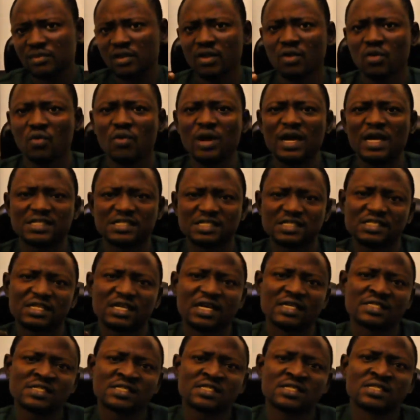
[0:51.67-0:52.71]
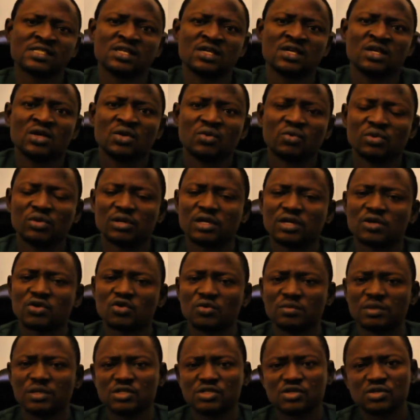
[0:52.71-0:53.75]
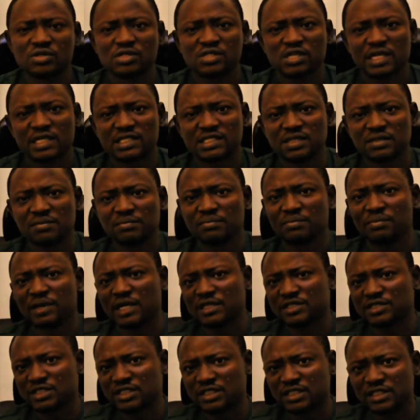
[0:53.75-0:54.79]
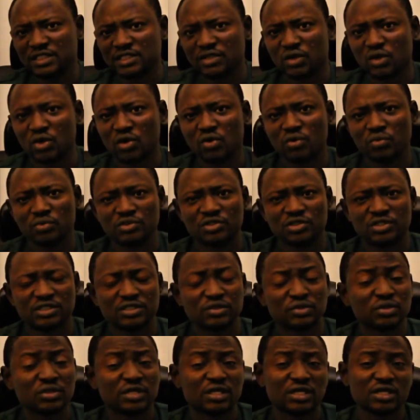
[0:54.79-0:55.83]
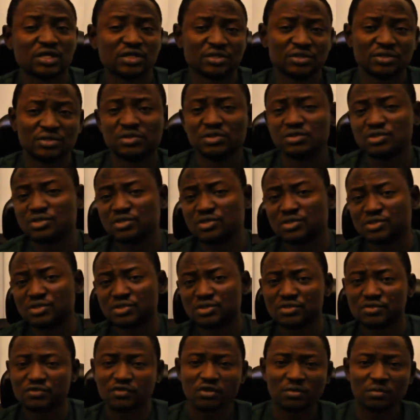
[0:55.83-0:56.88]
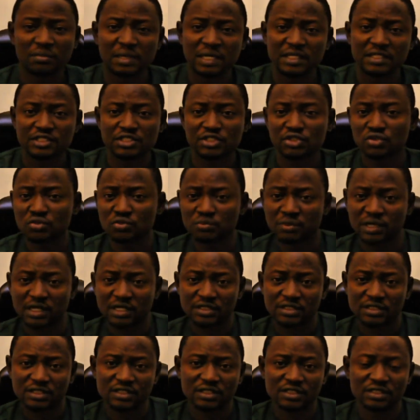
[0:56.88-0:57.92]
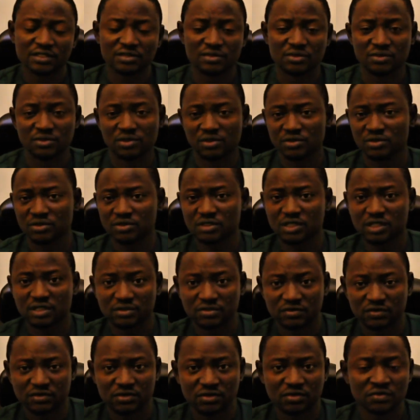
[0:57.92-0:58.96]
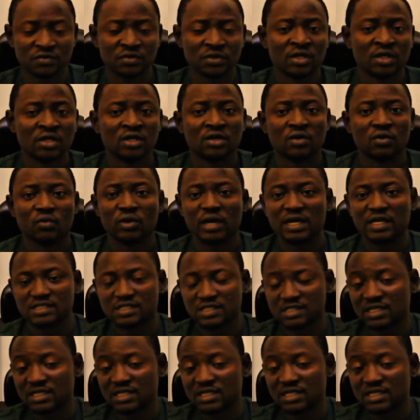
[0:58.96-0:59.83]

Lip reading: why is it that we recommend some certain battery, or we just say, okay, you're going to use 4 battery, 2 battery, all those kind of stuff? Why is it